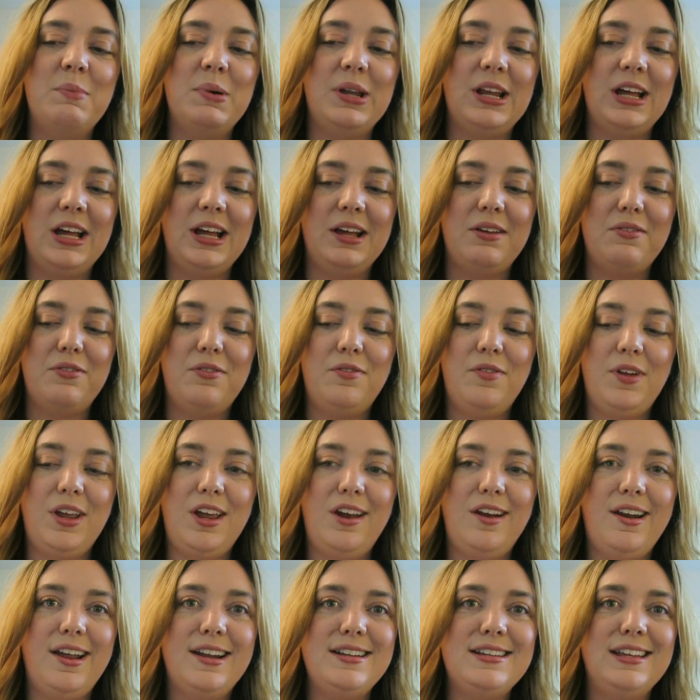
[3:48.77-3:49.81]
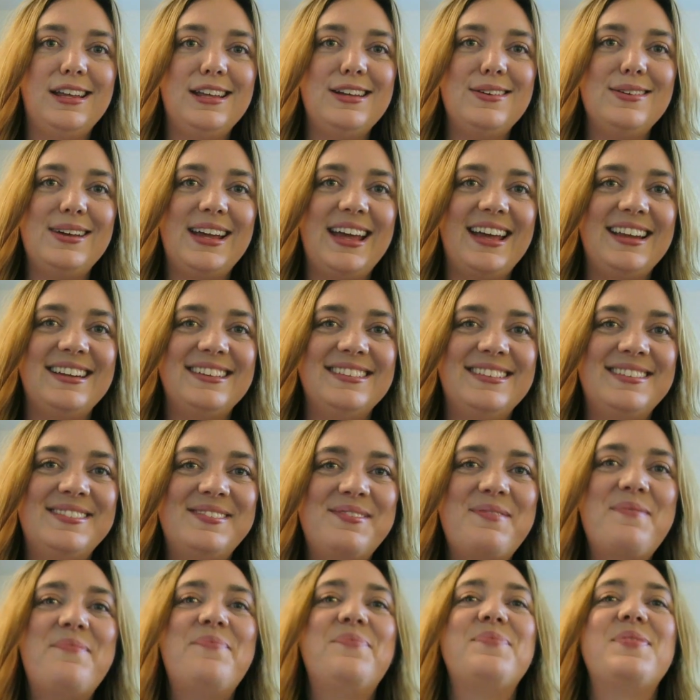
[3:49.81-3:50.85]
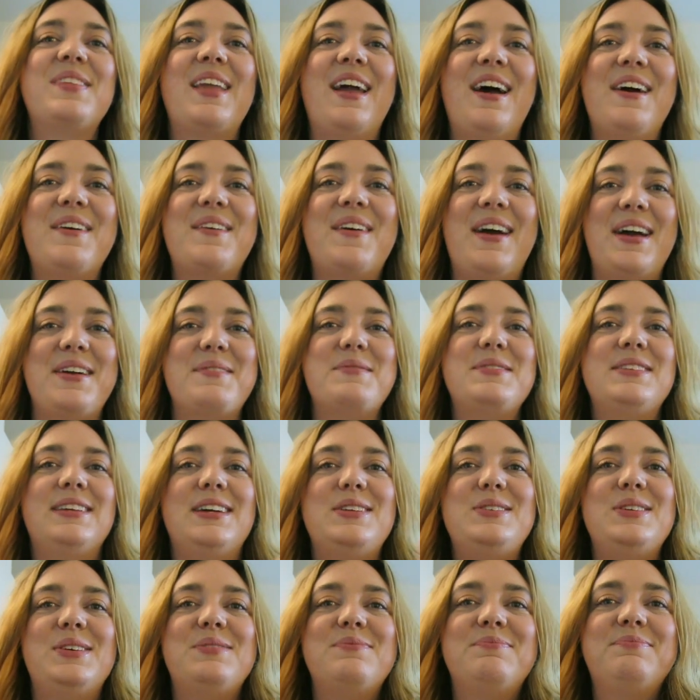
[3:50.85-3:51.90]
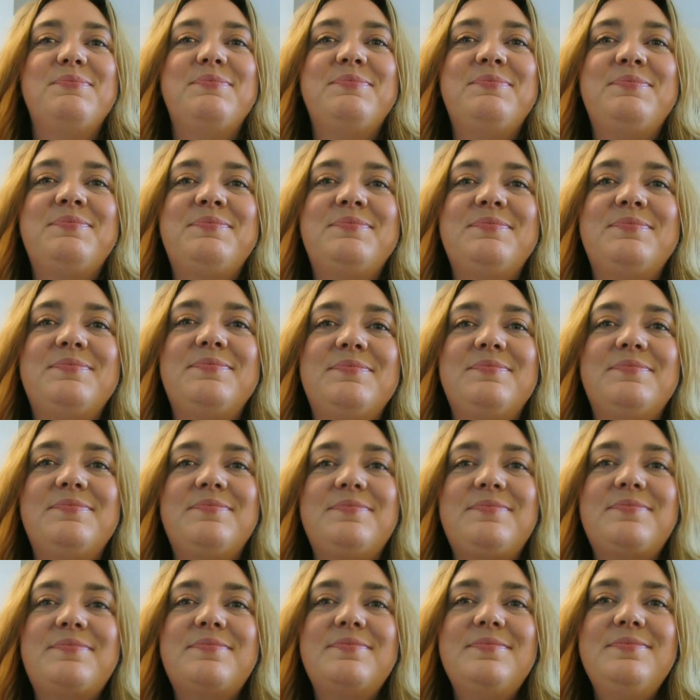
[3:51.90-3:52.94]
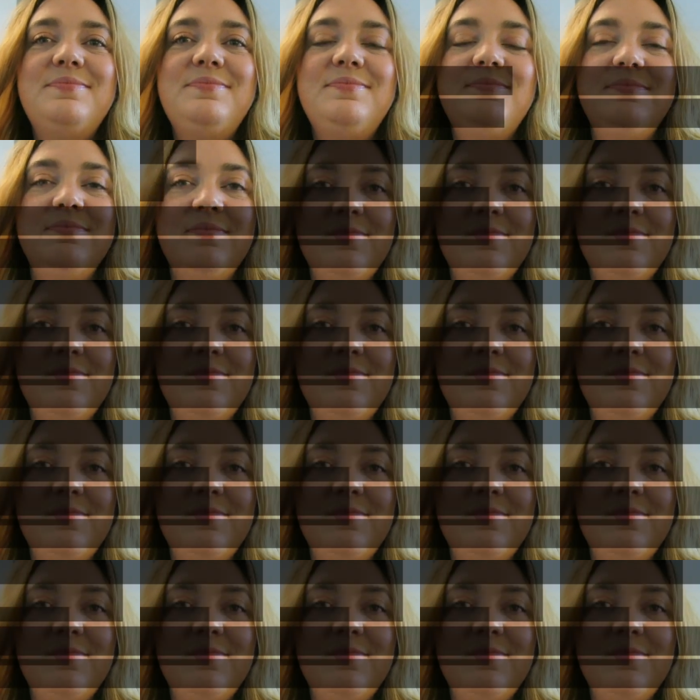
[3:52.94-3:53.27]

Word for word: but I figured I'd tell you again. Okay, stay tuned. I'm trying